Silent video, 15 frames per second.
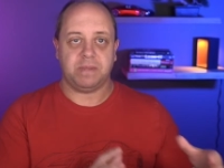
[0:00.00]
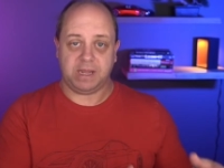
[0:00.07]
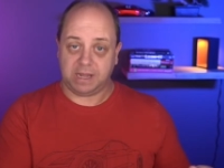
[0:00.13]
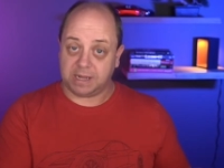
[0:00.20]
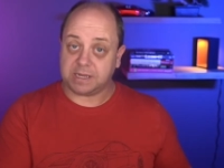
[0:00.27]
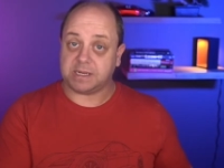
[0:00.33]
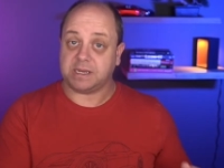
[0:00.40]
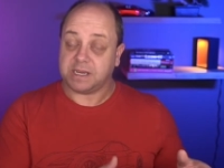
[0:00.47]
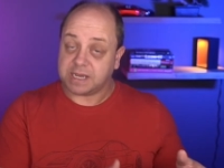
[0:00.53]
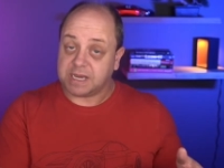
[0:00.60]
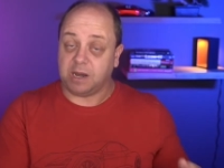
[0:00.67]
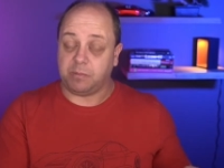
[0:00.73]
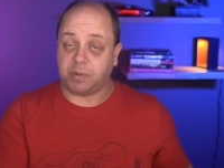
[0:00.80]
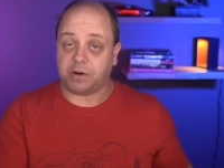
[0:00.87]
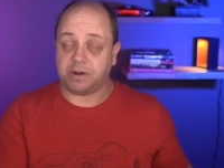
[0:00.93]
yes,
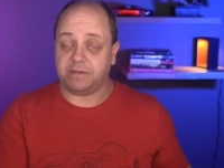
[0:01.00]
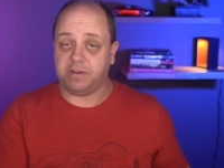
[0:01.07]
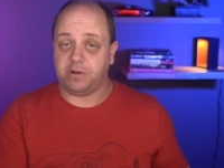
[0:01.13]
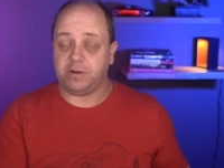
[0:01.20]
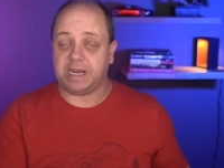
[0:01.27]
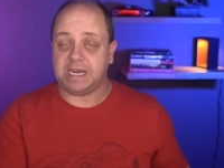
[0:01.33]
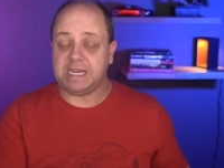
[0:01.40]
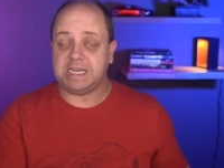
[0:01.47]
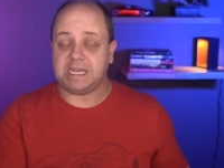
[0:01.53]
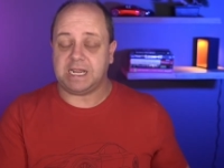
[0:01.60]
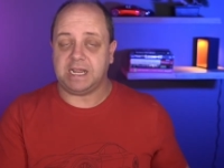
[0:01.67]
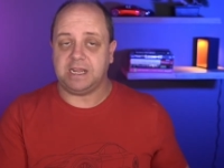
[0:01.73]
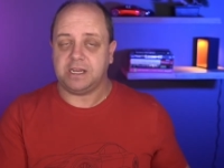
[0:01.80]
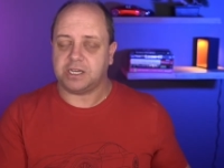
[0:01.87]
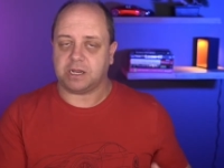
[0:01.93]
still part of
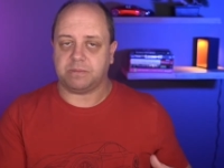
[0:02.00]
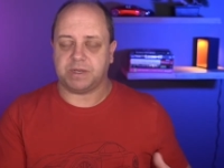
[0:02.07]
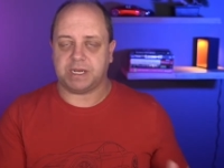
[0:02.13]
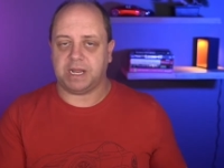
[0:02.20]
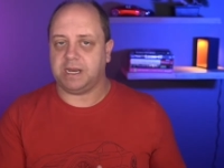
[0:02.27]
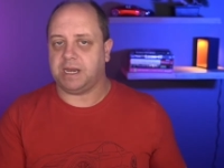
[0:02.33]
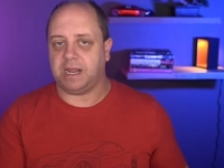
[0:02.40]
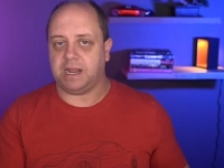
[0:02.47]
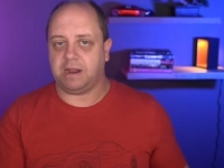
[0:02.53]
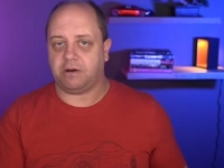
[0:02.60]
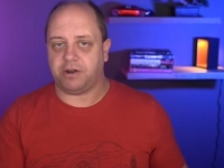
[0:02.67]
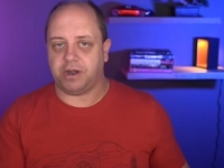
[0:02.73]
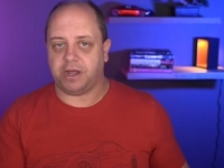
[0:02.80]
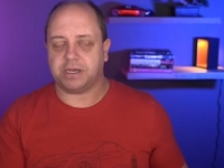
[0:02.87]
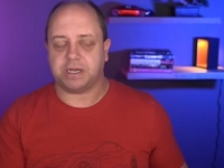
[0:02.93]
UNECE. Some say they
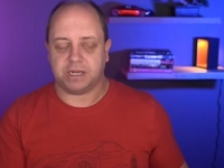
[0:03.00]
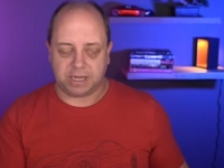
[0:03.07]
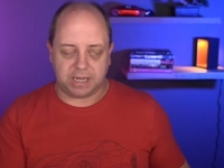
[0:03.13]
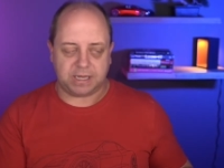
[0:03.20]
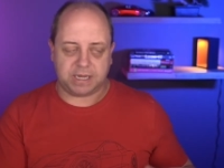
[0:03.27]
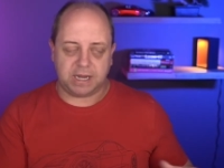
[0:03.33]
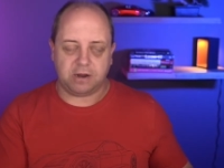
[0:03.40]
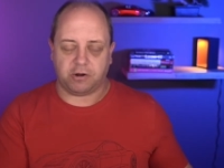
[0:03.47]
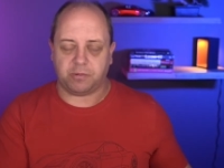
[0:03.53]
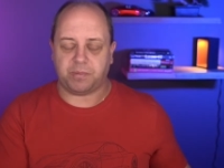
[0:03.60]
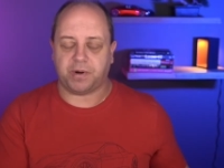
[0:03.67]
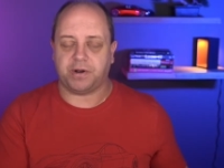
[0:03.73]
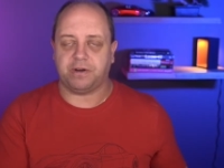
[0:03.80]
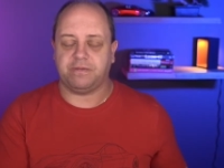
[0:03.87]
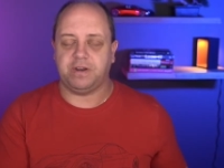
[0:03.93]
are not. Yes, they are
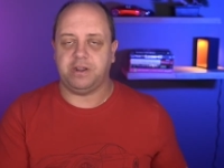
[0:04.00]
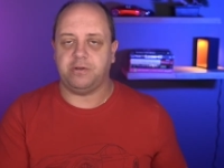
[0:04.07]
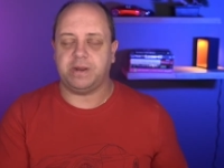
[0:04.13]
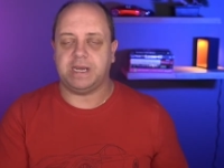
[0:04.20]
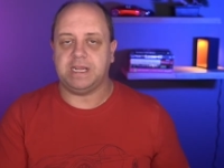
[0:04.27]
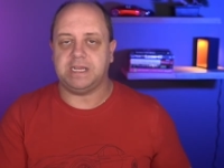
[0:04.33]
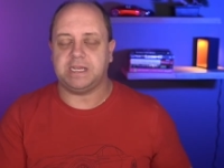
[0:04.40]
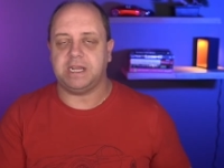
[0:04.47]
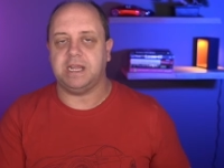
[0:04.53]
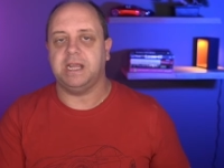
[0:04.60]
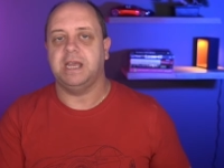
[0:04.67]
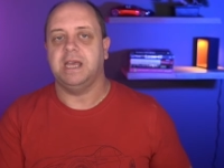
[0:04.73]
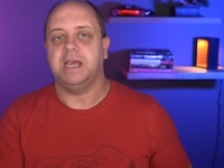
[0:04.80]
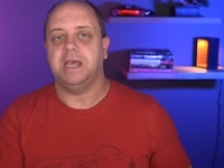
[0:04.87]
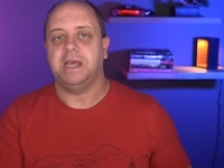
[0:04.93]
part of the UNECE,
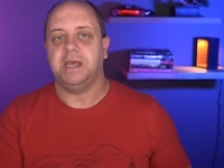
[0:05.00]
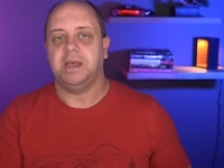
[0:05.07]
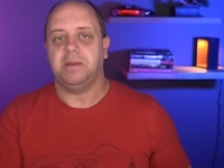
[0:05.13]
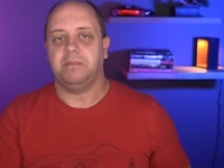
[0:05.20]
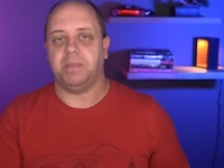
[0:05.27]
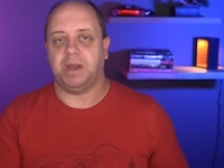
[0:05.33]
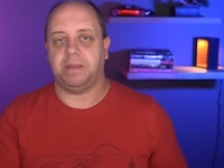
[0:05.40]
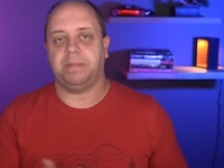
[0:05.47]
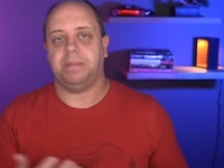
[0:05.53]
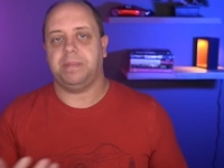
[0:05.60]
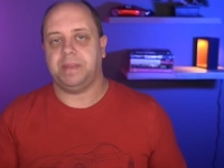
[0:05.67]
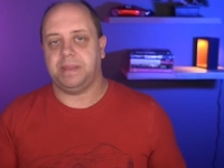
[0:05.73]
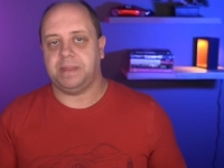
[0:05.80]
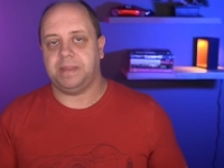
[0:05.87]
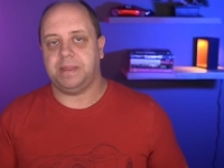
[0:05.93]
but
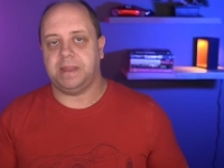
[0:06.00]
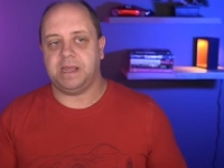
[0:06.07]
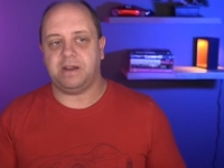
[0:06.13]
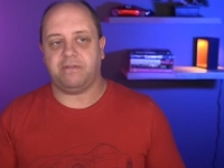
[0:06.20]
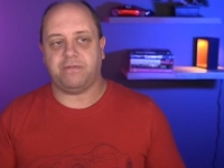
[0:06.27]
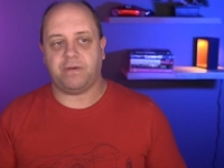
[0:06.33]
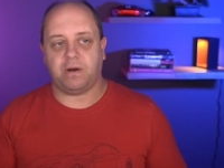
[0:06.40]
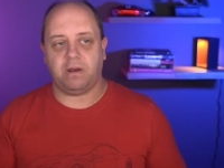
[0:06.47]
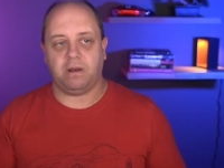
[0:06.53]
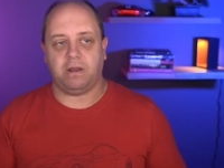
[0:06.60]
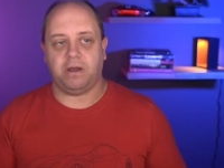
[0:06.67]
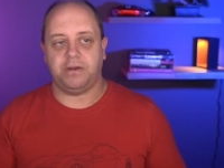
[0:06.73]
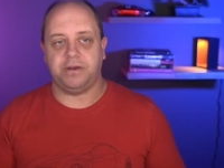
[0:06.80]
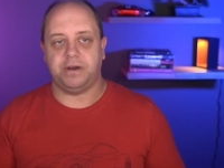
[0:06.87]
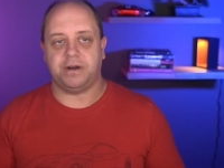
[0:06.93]
they fall
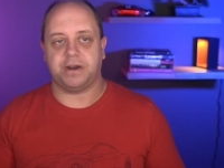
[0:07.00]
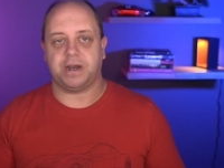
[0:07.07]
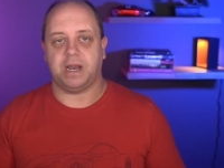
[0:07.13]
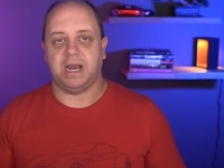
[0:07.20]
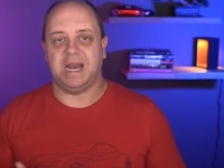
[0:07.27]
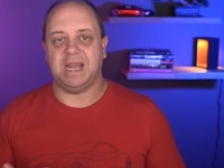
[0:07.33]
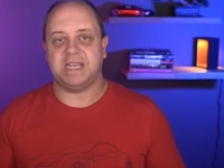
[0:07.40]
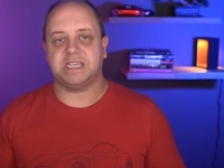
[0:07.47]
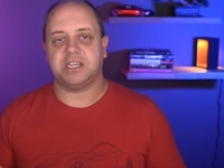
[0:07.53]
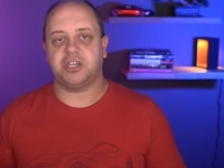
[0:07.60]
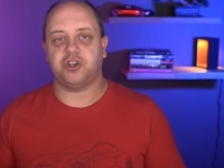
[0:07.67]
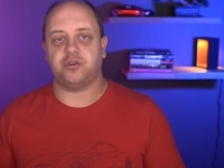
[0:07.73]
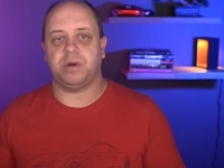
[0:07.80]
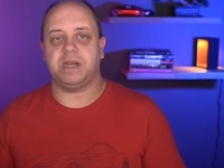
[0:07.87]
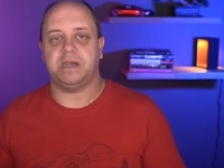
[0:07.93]
under less
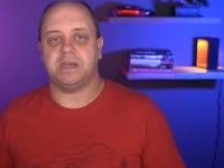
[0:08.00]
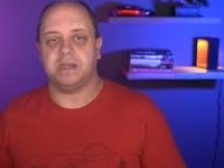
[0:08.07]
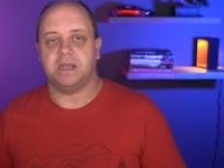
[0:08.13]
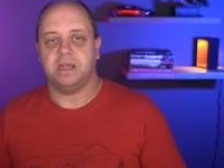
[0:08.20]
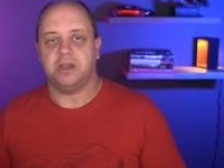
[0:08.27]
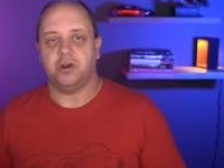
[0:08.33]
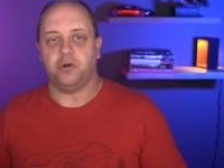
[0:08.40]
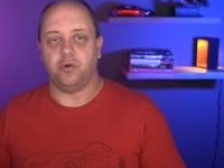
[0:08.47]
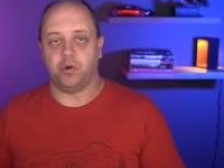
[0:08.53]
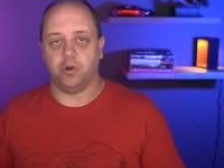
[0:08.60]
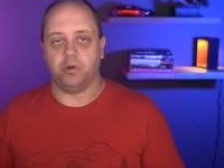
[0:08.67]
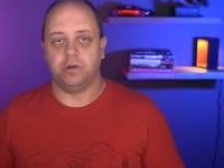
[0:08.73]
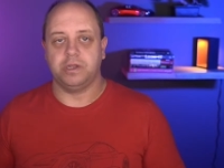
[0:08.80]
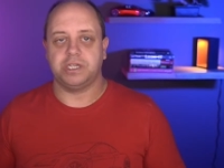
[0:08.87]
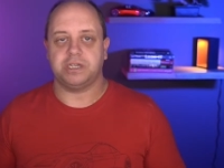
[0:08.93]
strict
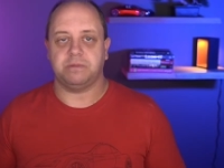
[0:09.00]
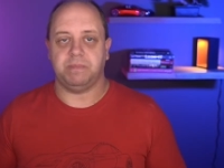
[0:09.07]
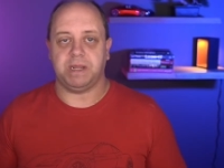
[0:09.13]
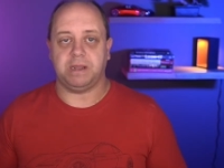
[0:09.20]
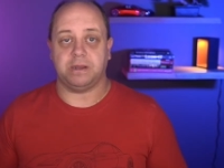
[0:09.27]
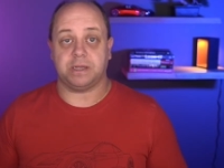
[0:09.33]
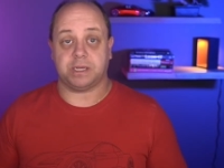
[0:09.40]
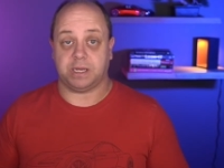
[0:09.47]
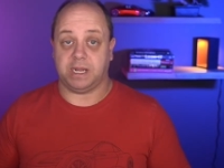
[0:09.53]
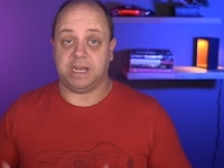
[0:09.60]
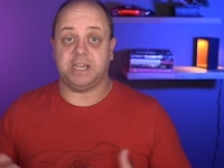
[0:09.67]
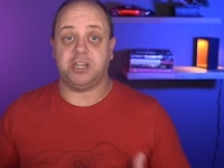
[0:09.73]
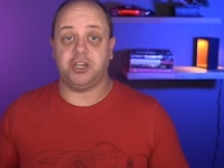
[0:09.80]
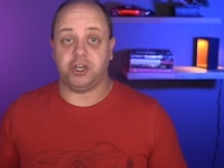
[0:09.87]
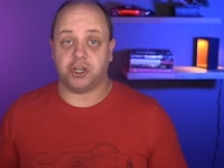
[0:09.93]
rules because
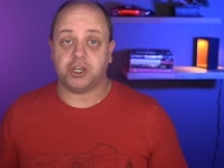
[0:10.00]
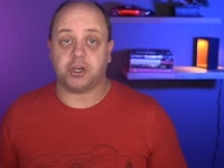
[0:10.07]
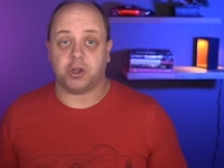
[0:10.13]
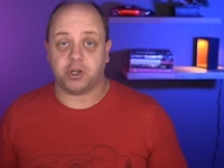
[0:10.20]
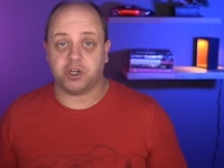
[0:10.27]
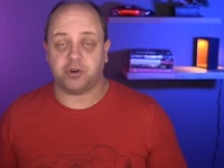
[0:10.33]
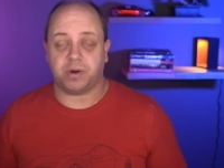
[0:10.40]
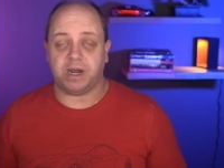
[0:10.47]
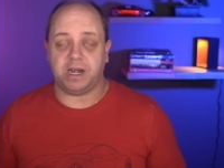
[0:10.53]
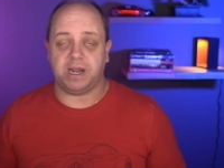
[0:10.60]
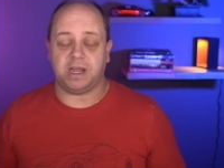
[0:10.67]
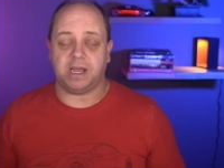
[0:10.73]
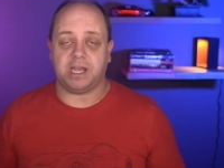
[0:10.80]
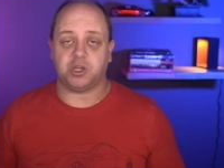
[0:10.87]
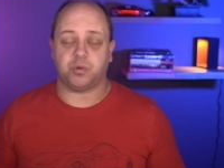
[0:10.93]
it's just
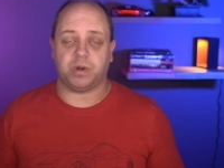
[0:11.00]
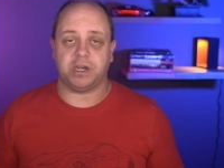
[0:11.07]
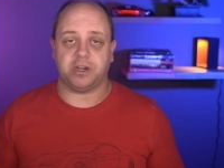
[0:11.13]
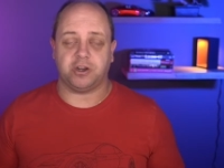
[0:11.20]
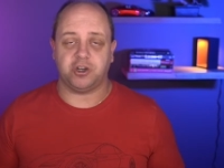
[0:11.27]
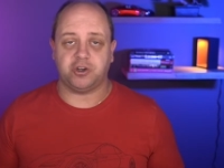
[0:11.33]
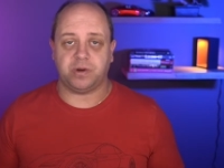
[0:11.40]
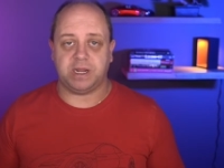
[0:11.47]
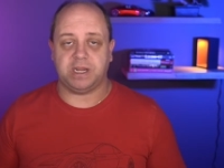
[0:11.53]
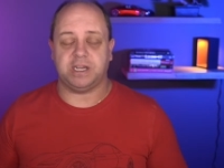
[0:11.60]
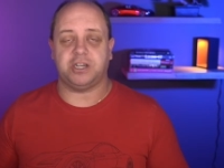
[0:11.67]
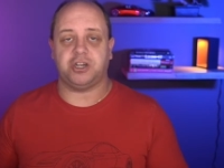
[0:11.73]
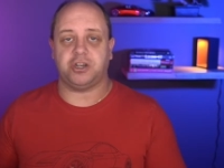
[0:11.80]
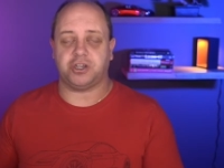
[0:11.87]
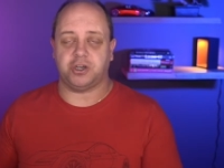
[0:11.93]
Australia as one country,
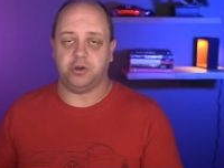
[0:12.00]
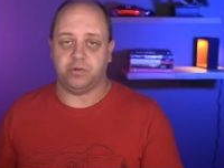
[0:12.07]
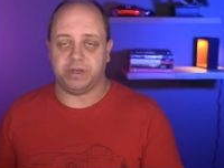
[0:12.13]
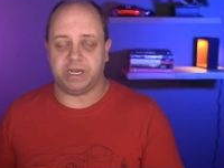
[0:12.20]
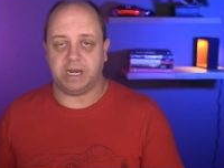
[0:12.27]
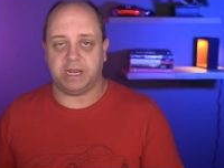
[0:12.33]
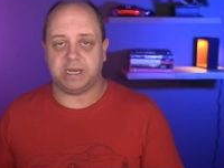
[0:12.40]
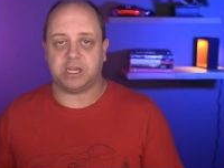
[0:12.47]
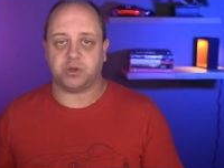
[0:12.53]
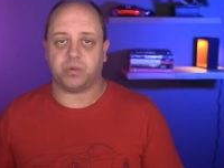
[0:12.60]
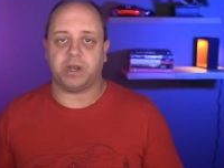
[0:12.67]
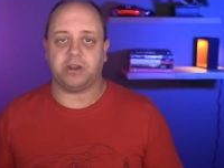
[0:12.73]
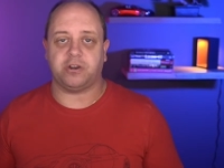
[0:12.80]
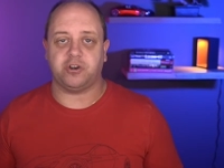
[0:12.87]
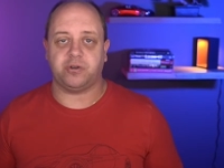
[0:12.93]
it's just New Zealand as
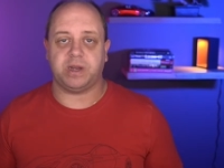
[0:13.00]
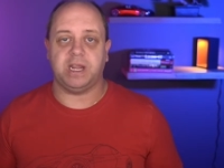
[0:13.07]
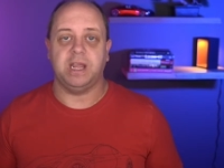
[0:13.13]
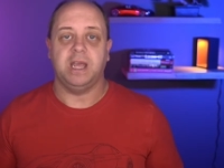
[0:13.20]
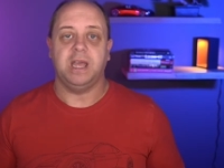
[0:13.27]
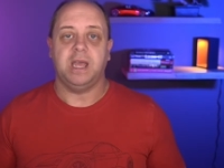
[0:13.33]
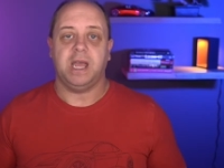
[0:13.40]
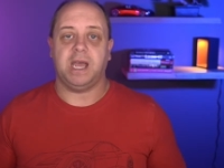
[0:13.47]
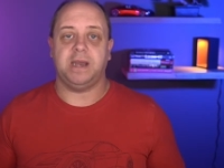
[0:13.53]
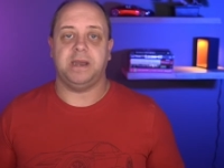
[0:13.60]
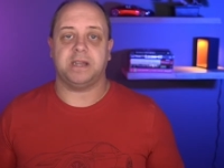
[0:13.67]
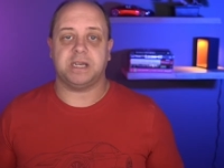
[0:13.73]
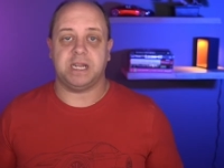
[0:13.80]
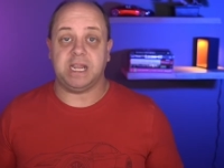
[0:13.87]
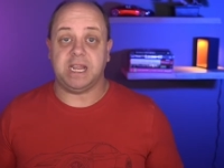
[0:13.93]
one country, and
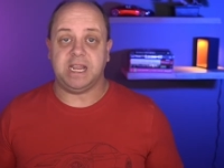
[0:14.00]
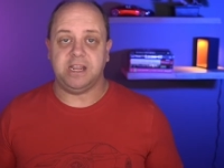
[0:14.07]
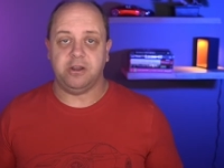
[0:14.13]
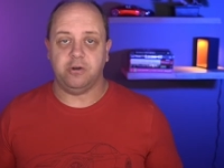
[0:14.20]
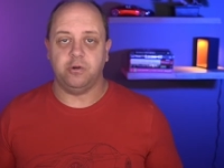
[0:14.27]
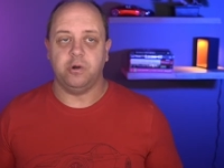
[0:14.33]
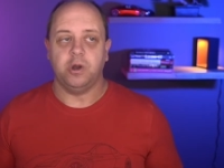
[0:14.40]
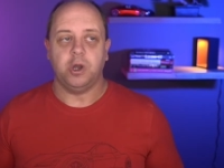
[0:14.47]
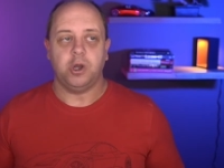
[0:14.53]
not the EU,